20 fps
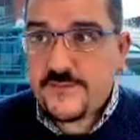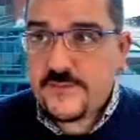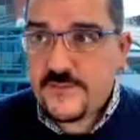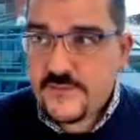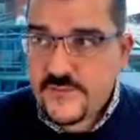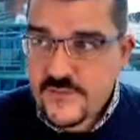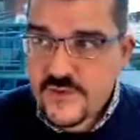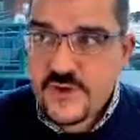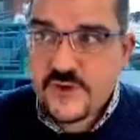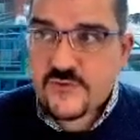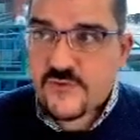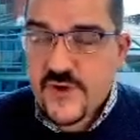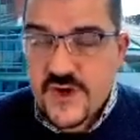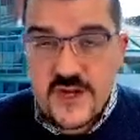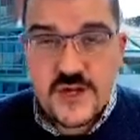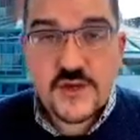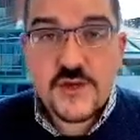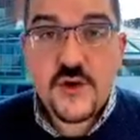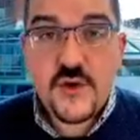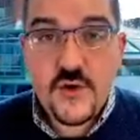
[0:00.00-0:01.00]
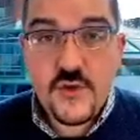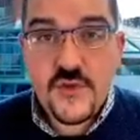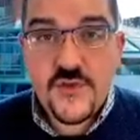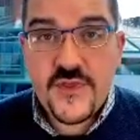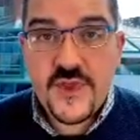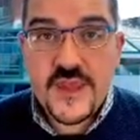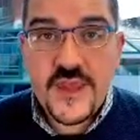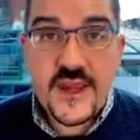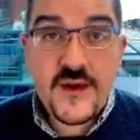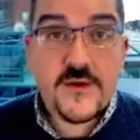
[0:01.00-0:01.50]
writing the whole
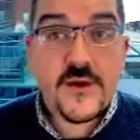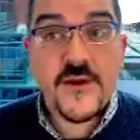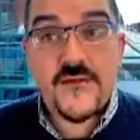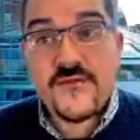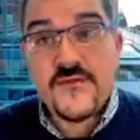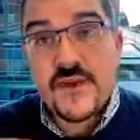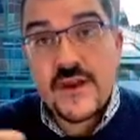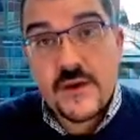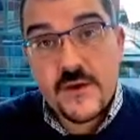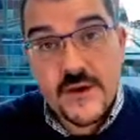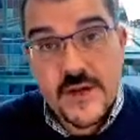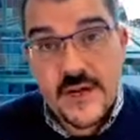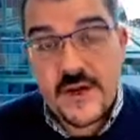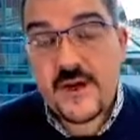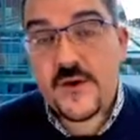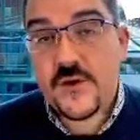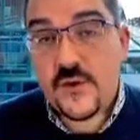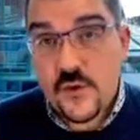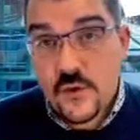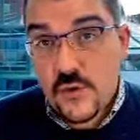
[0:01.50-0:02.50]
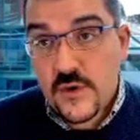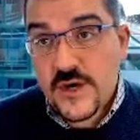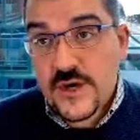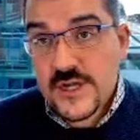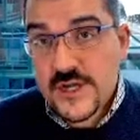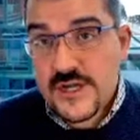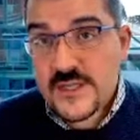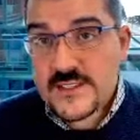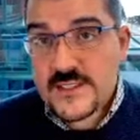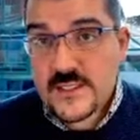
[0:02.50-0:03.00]
thing out and figuring out how to
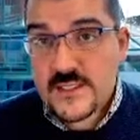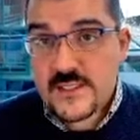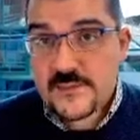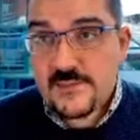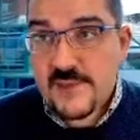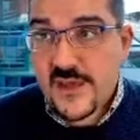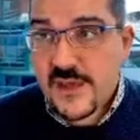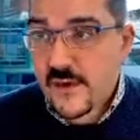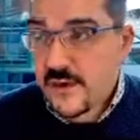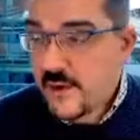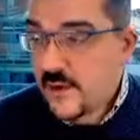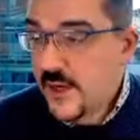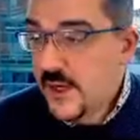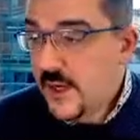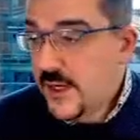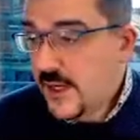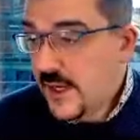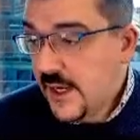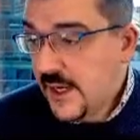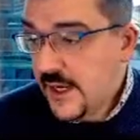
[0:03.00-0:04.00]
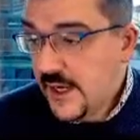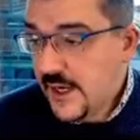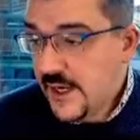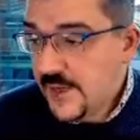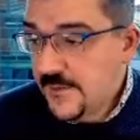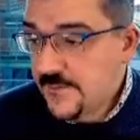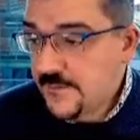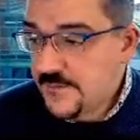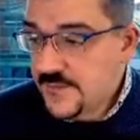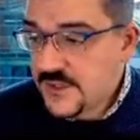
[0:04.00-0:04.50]
organize it is better.
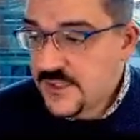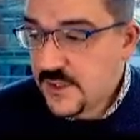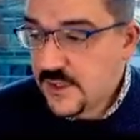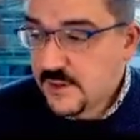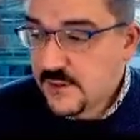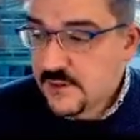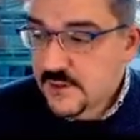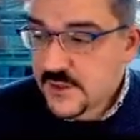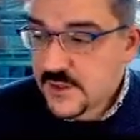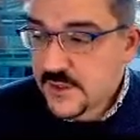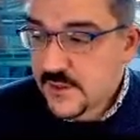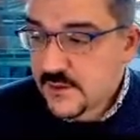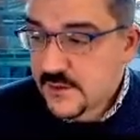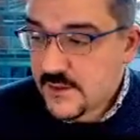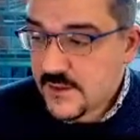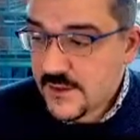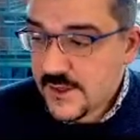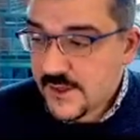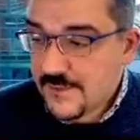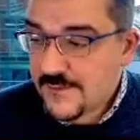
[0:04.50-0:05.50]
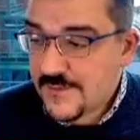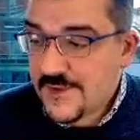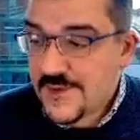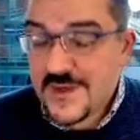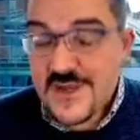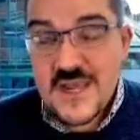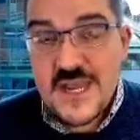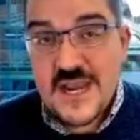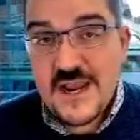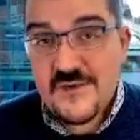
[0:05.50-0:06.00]
So I'm
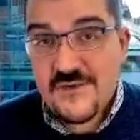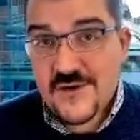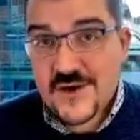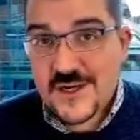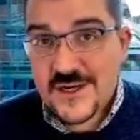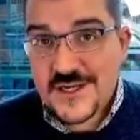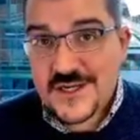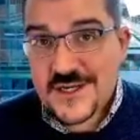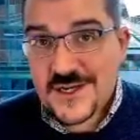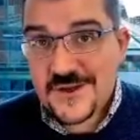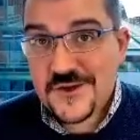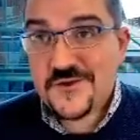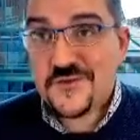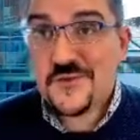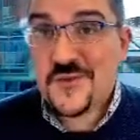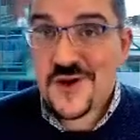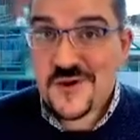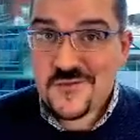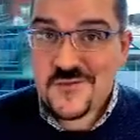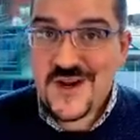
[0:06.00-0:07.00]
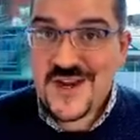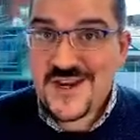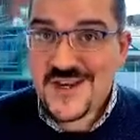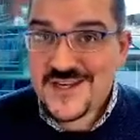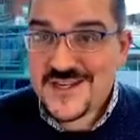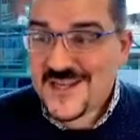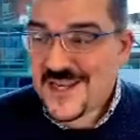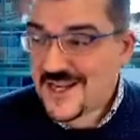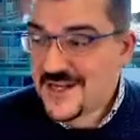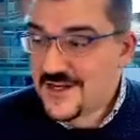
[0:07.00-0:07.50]
never going to tell you what way to
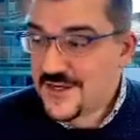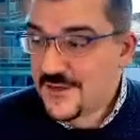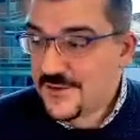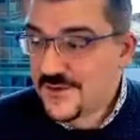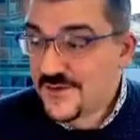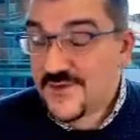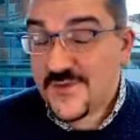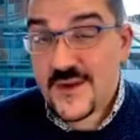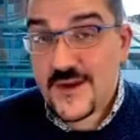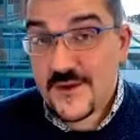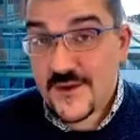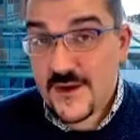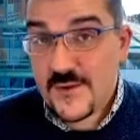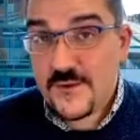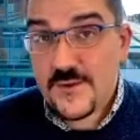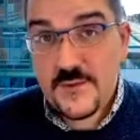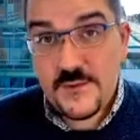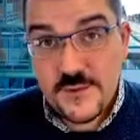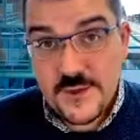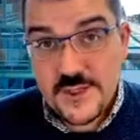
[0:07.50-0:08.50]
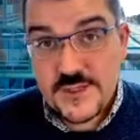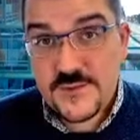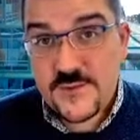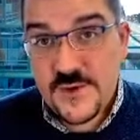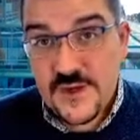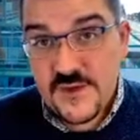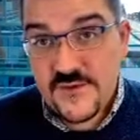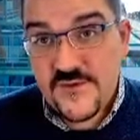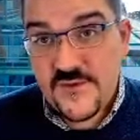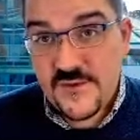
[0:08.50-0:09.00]
take notes. Figure out what works
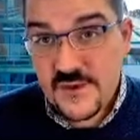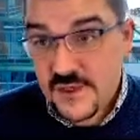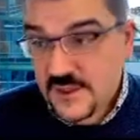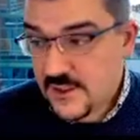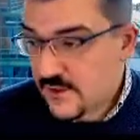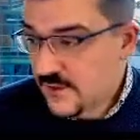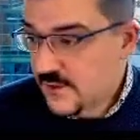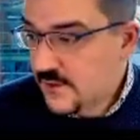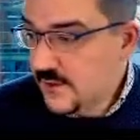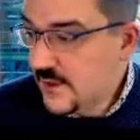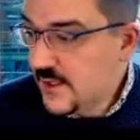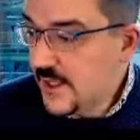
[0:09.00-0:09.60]
well for you.